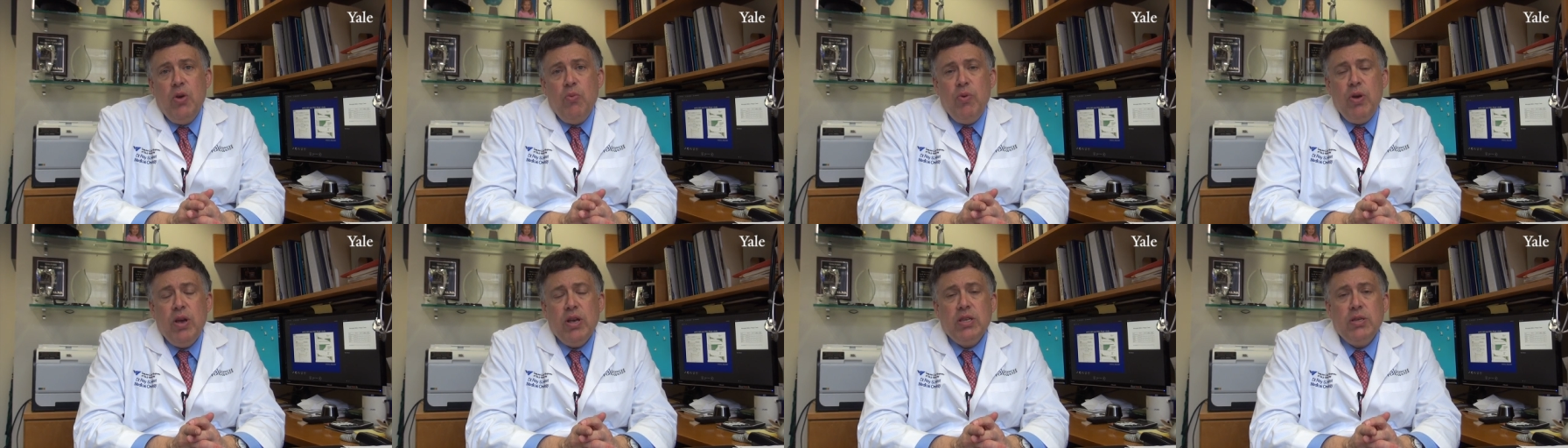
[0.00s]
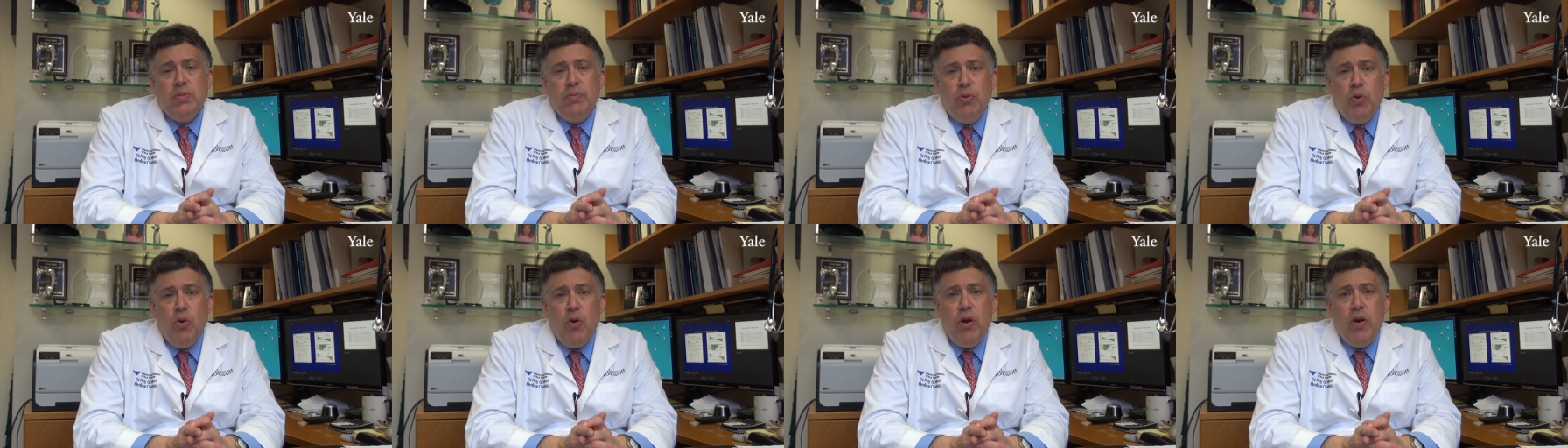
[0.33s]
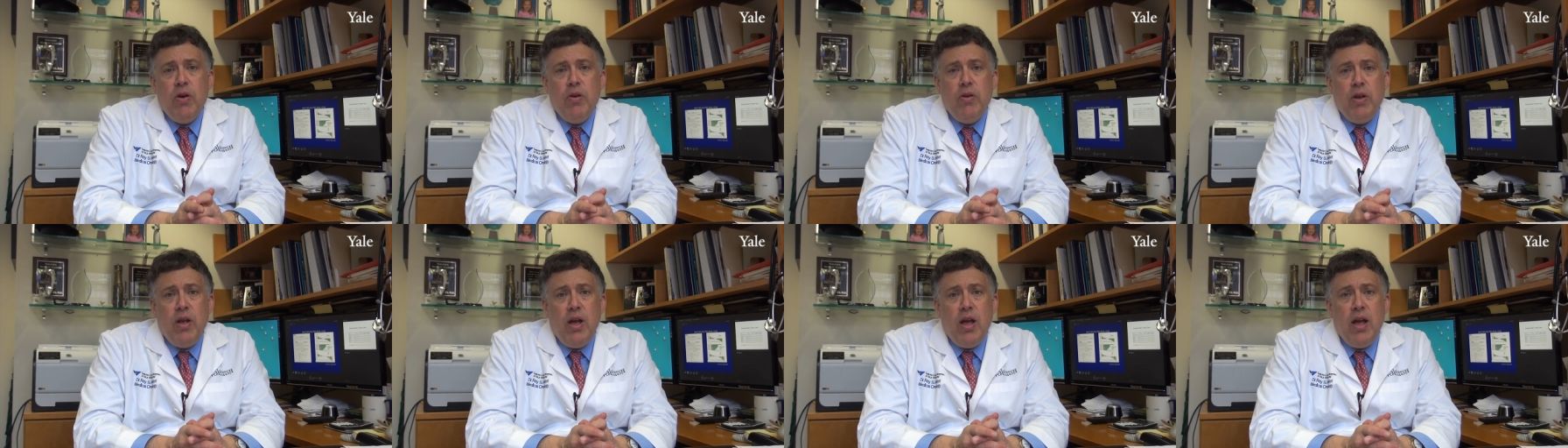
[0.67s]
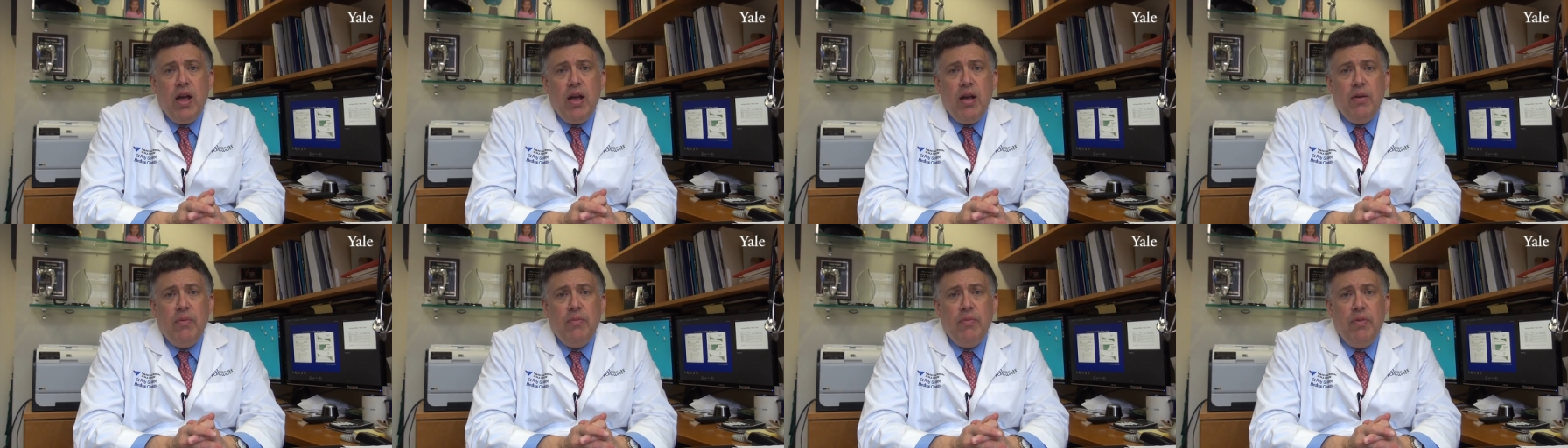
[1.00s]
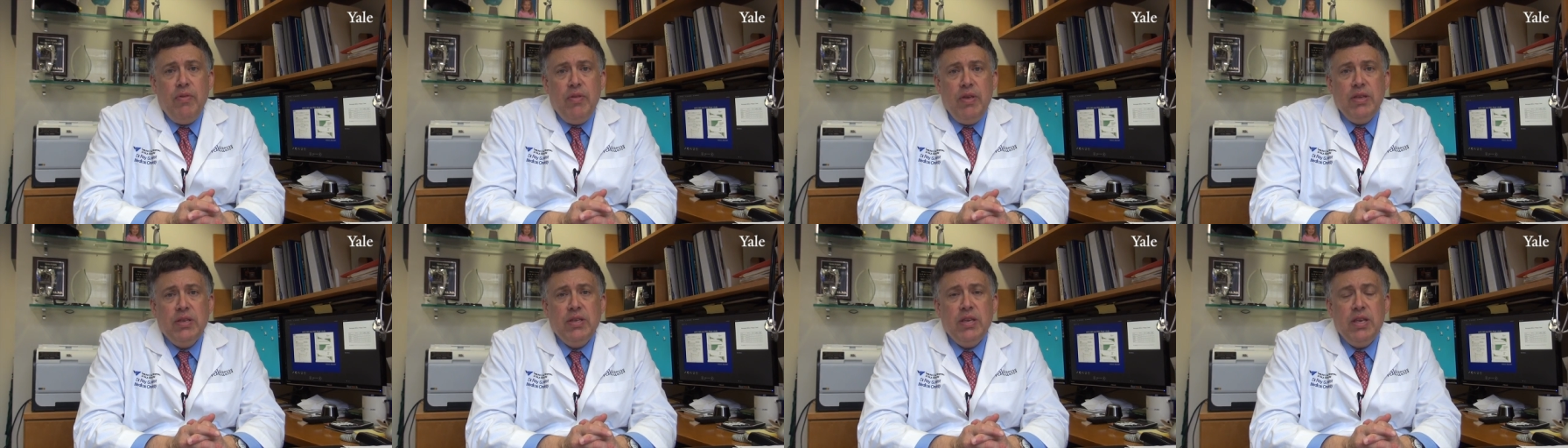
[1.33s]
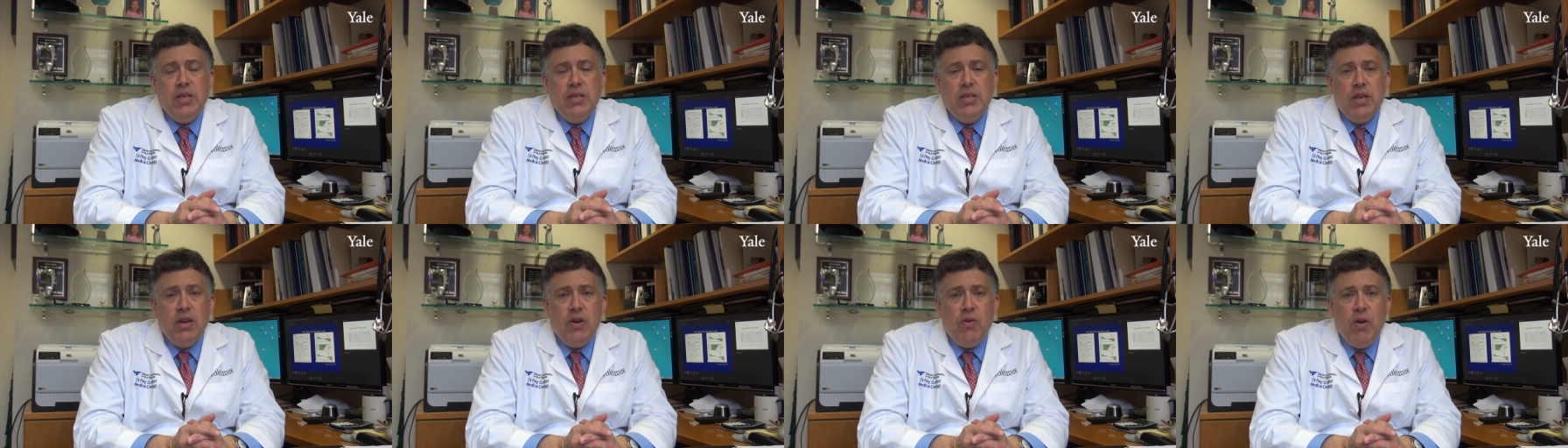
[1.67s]
we explored um, these
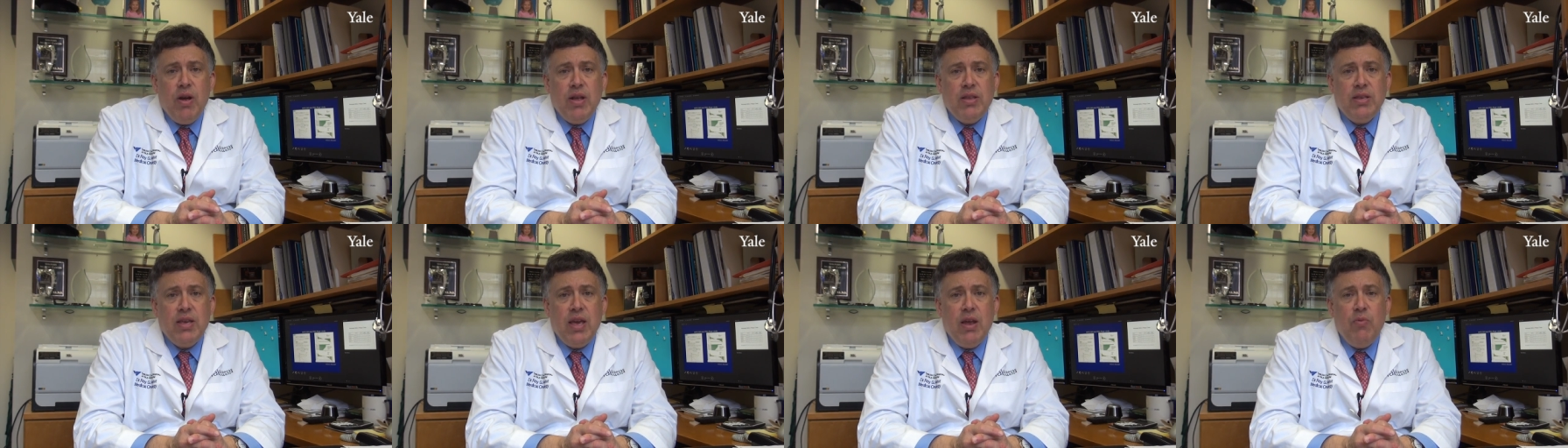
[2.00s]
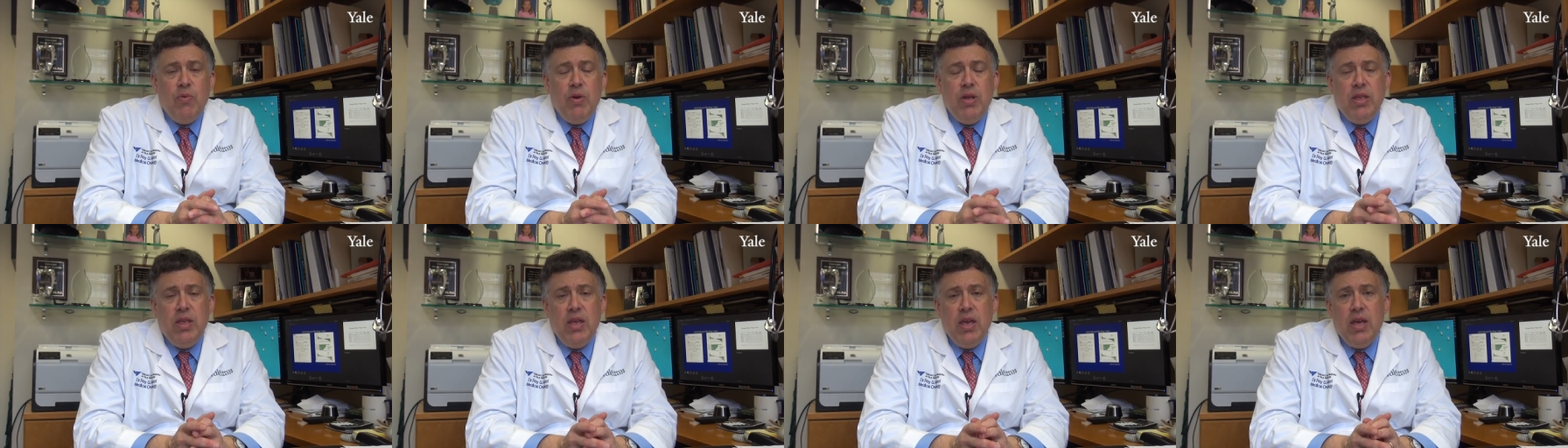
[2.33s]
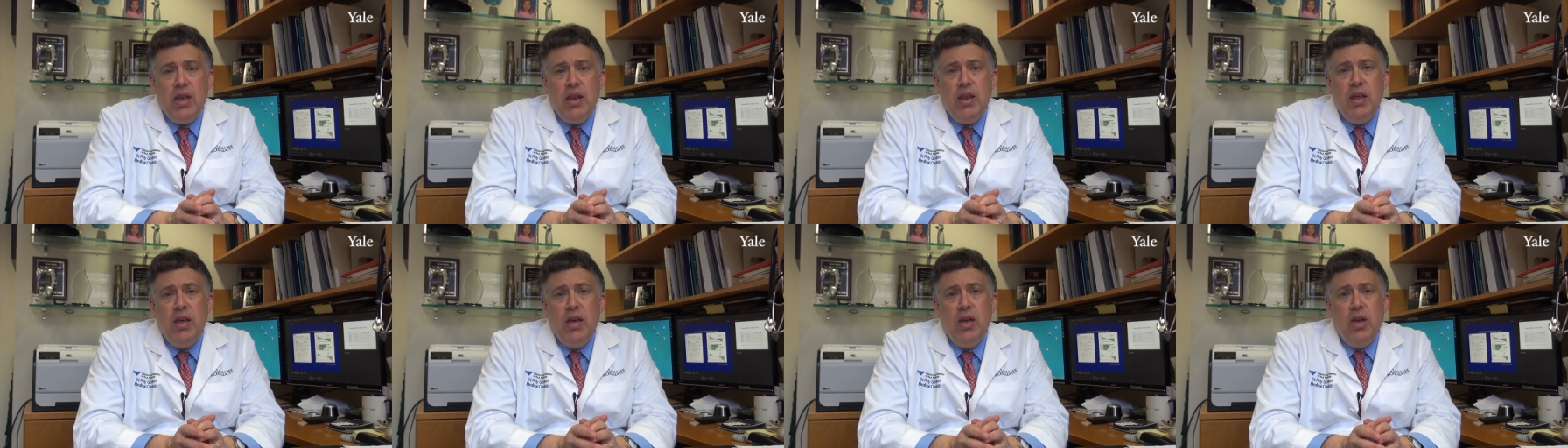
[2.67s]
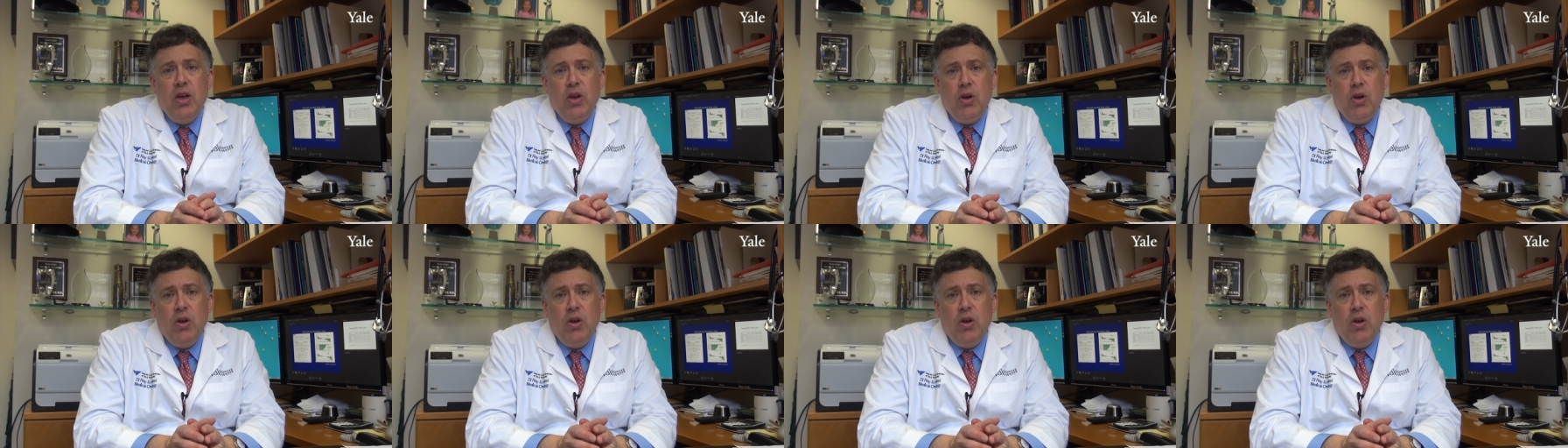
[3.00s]
e-cigarettes and we did